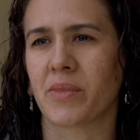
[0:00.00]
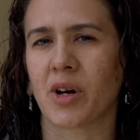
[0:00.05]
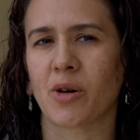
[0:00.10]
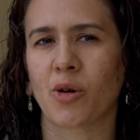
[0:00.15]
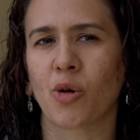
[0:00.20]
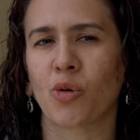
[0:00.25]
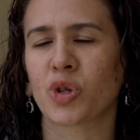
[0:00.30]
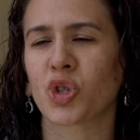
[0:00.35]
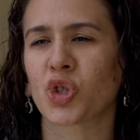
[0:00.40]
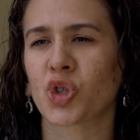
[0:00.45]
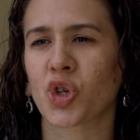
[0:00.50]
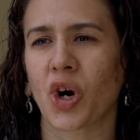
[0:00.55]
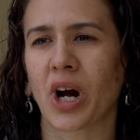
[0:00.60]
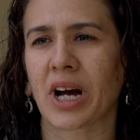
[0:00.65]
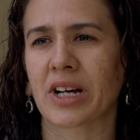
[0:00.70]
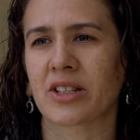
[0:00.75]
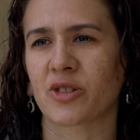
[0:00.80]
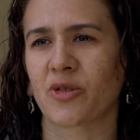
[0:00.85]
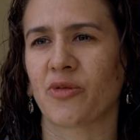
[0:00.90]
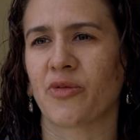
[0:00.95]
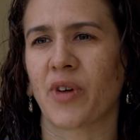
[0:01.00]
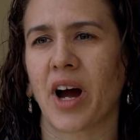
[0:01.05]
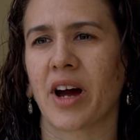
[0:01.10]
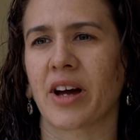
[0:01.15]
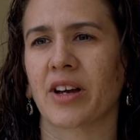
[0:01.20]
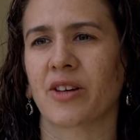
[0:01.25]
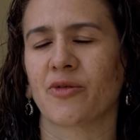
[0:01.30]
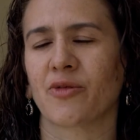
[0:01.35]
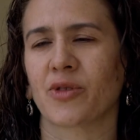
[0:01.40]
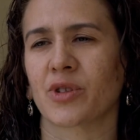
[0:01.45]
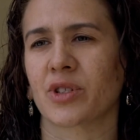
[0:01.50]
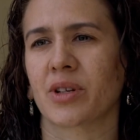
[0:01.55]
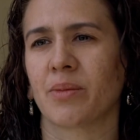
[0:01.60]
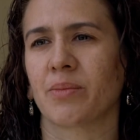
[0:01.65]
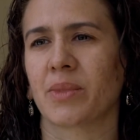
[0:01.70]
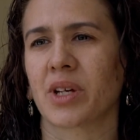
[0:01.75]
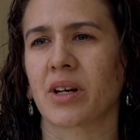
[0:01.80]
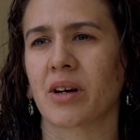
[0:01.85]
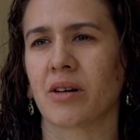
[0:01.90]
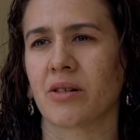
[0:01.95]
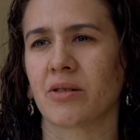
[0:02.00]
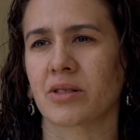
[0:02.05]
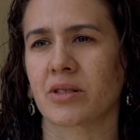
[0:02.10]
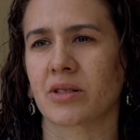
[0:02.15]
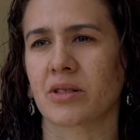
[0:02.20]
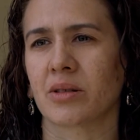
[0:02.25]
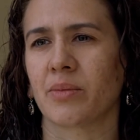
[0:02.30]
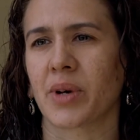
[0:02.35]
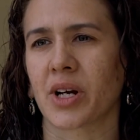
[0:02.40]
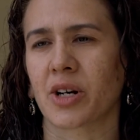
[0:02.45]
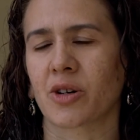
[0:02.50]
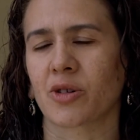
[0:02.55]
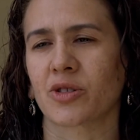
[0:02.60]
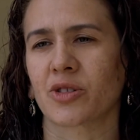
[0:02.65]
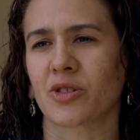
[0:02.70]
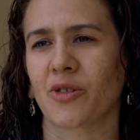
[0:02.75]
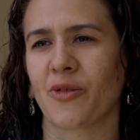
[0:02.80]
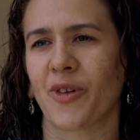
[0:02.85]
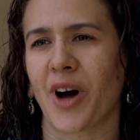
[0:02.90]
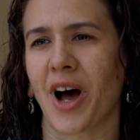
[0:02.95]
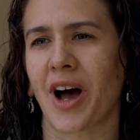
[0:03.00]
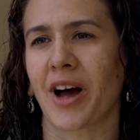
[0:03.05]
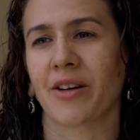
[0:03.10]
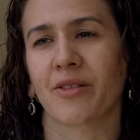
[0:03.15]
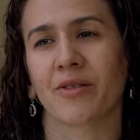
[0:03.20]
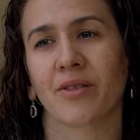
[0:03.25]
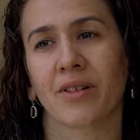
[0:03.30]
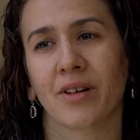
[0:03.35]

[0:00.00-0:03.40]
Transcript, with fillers: they always tried to find for something else to make her survive.